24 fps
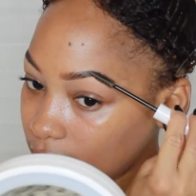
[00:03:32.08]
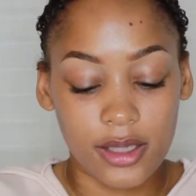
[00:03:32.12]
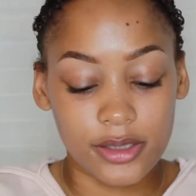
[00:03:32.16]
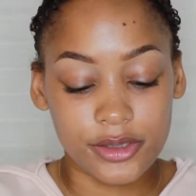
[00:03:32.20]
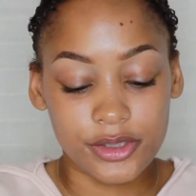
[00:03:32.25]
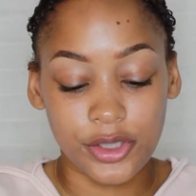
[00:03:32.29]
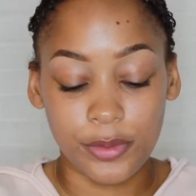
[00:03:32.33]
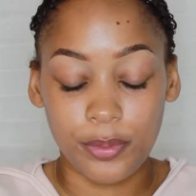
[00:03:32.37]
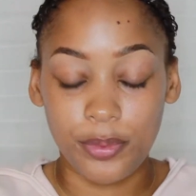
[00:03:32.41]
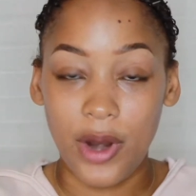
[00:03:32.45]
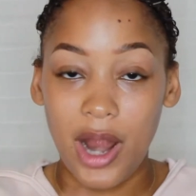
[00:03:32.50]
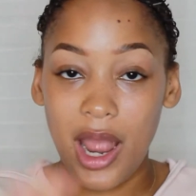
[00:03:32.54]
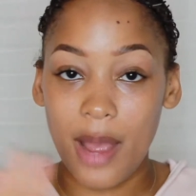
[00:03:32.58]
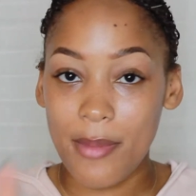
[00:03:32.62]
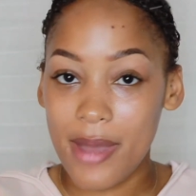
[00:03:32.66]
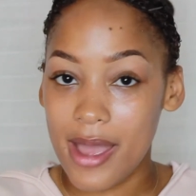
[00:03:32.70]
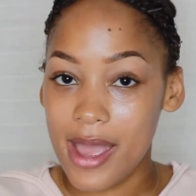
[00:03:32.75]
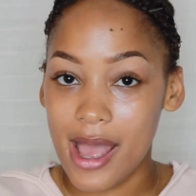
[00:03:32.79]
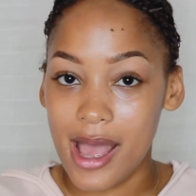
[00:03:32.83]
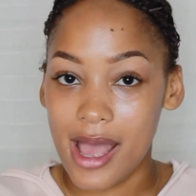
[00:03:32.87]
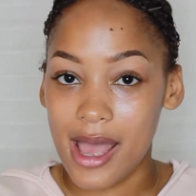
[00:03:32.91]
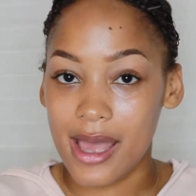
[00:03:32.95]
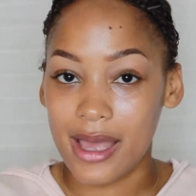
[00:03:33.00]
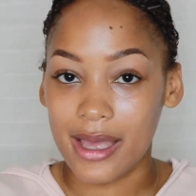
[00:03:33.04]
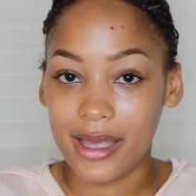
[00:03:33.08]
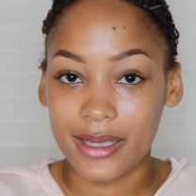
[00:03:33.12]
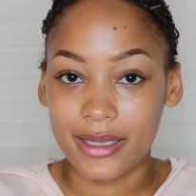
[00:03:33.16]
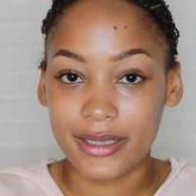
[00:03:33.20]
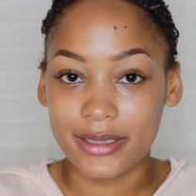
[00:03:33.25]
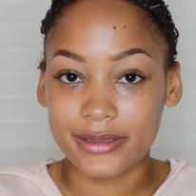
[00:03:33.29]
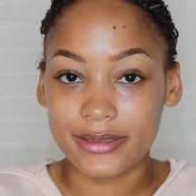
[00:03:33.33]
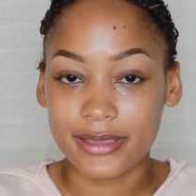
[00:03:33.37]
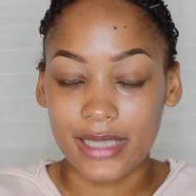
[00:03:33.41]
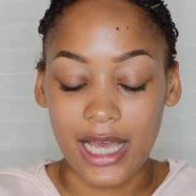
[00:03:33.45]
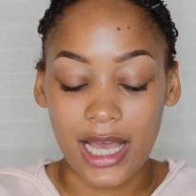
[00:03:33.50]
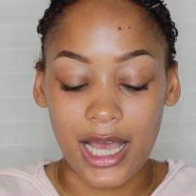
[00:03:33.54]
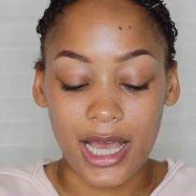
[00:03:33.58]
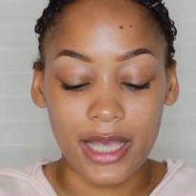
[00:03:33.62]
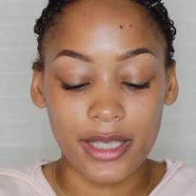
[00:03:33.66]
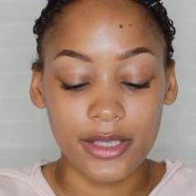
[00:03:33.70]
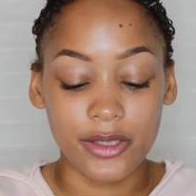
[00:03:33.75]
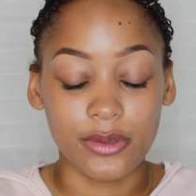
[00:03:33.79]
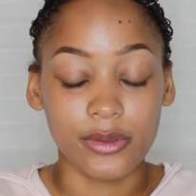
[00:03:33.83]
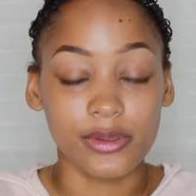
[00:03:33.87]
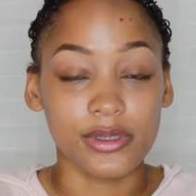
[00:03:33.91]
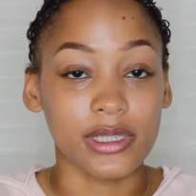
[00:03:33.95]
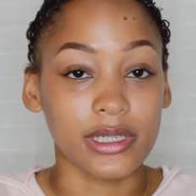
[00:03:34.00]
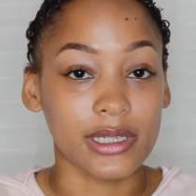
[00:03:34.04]
To prime my eyes, I
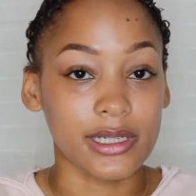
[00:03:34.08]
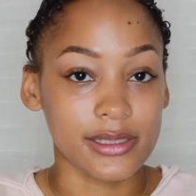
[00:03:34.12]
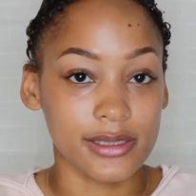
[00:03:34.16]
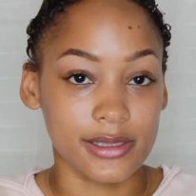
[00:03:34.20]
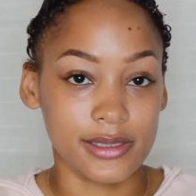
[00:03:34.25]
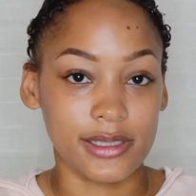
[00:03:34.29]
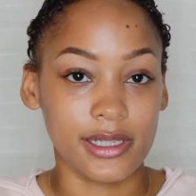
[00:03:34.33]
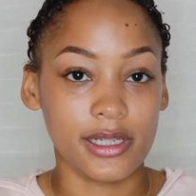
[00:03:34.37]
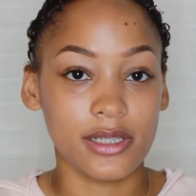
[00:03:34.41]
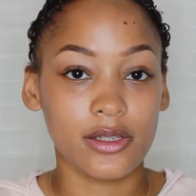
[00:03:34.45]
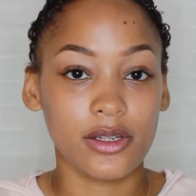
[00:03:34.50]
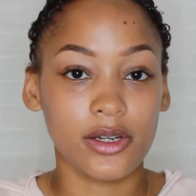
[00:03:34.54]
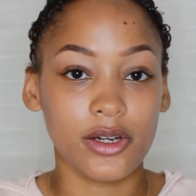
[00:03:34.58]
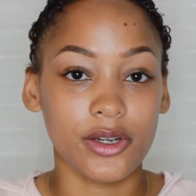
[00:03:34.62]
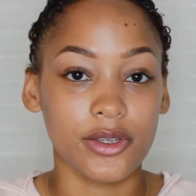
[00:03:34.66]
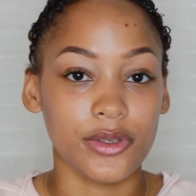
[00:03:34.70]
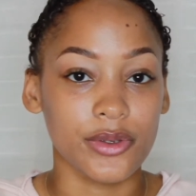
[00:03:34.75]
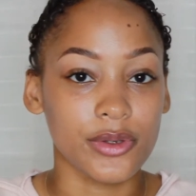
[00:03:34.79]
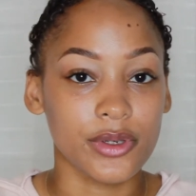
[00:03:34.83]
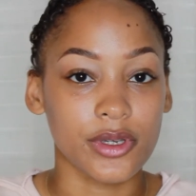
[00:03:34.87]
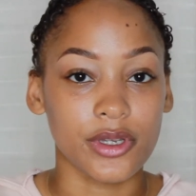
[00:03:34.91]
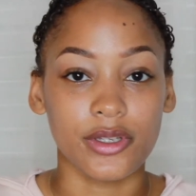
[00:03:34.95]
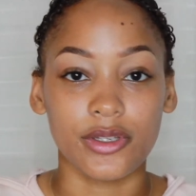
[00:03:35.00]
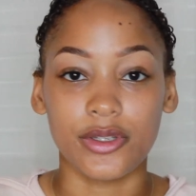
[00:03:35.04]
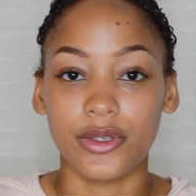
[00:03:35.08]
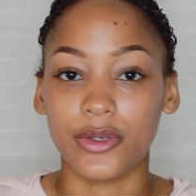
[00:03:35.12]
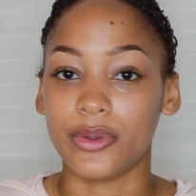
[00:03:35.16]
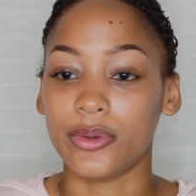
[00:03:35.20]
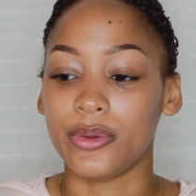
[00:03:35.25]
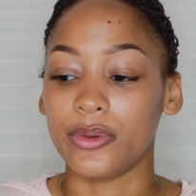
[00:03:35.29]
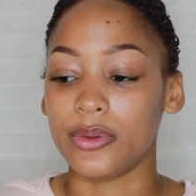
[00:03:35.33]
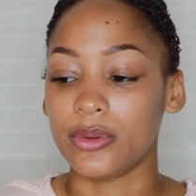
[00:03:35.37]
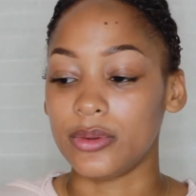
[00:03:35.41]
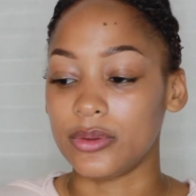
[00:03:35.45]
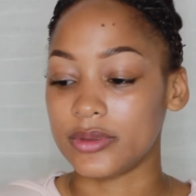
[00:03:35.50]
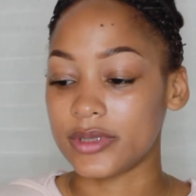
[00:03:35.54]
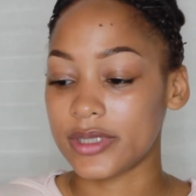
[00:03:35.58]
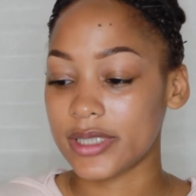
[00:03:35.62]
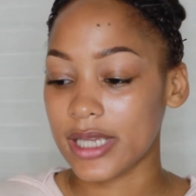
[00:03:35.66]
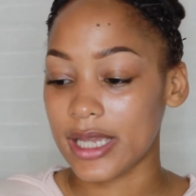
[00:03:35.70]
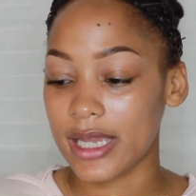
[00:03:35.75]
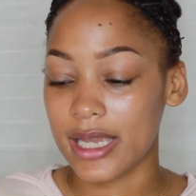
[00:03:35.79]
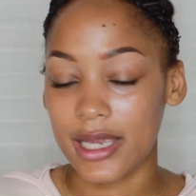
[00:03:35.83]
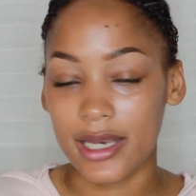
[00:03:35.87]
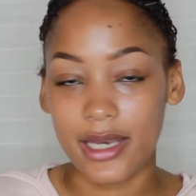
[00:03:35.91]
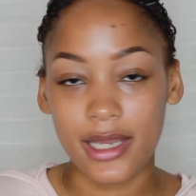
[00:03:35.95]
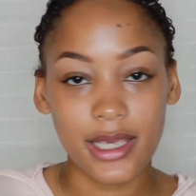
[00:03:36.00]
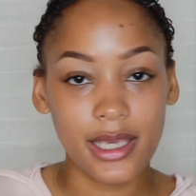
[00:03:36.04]
use a concealer. You can use
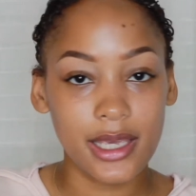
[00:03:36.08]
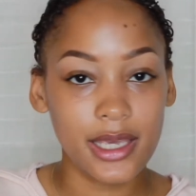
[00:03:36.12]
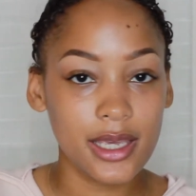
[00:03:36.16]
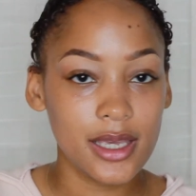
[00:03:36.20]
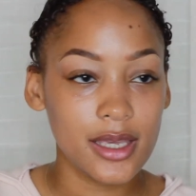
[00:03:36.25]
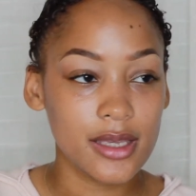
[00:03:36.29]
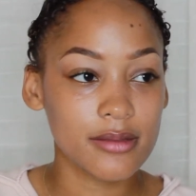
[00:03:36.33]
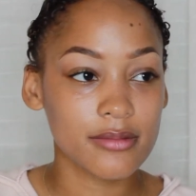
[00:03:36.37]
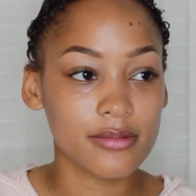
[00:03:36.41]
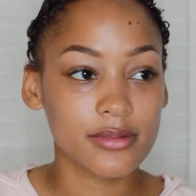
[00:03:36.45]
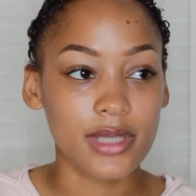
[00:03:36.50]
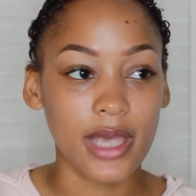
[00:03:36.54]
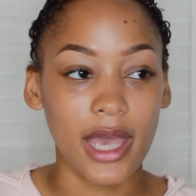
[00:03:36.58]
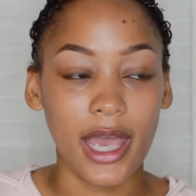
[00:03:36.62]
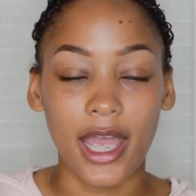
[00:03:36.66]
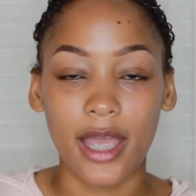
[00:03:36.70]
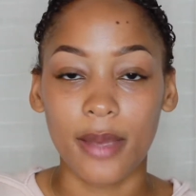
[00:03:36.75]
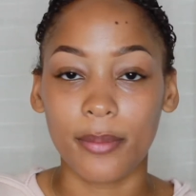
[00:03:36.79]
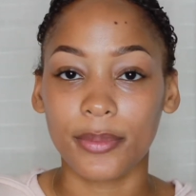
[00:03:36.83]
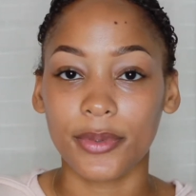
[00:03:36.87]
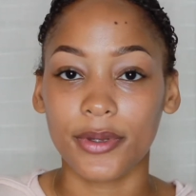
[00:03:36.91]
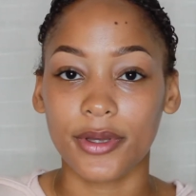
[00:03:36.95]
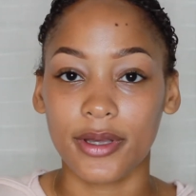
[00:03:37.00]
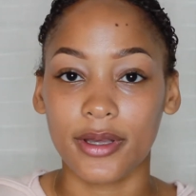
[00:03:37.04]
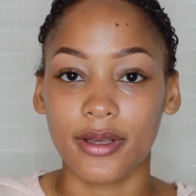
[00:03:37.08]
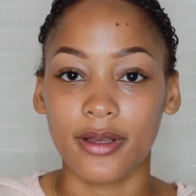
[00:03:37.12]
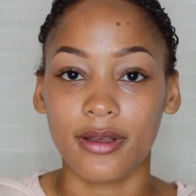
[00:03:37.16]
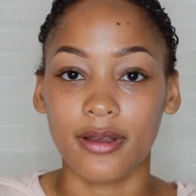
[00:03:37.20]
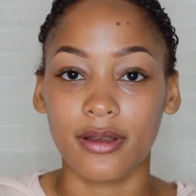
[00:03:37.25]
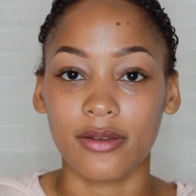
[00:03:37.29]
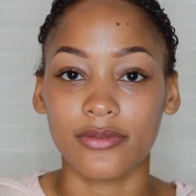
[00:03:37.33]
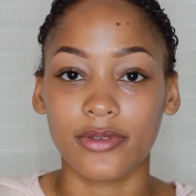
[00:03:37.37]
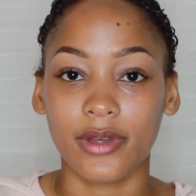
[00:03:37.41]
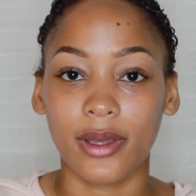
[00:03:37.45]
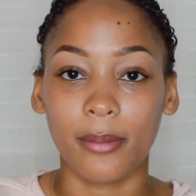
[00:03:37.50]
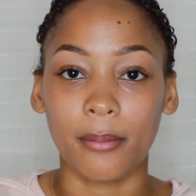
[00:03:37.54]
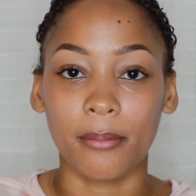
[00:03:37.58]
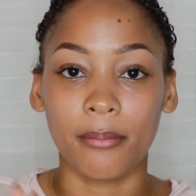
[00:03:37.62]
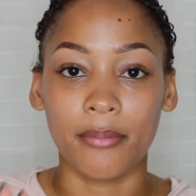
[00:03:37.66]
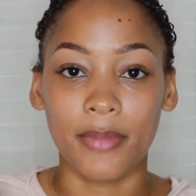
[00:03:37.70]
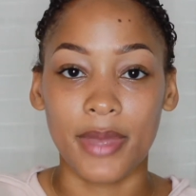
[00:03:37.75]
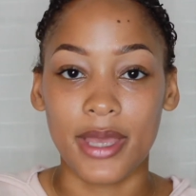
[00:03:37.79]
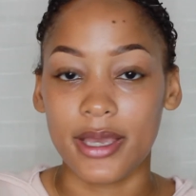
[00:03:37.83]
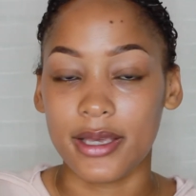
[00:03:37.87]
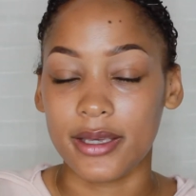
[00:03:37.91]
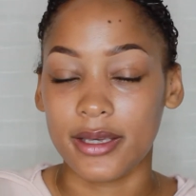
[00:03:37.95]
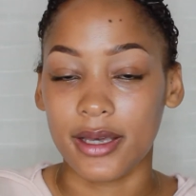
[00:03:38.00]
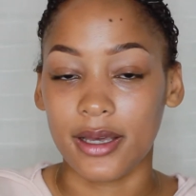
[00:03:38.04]
any type of
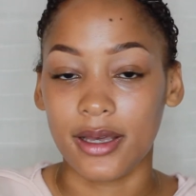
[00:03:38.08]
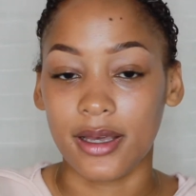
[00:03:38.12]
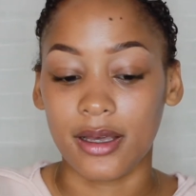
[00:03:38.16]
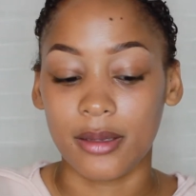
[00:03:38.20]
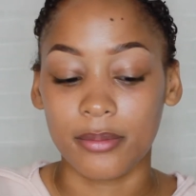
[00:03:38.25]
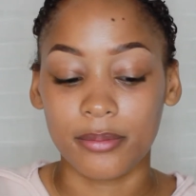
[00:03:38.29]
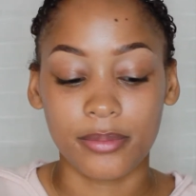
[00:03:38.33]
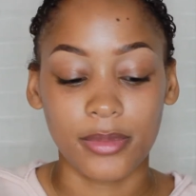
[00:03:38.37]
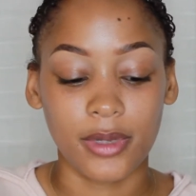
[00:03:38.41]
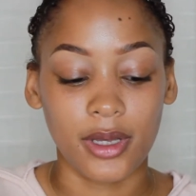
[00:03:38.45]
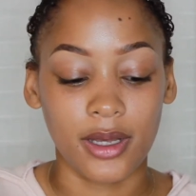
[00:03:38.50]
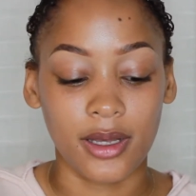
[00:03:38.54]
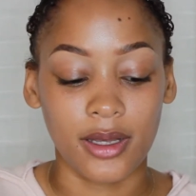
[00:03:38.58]
makeup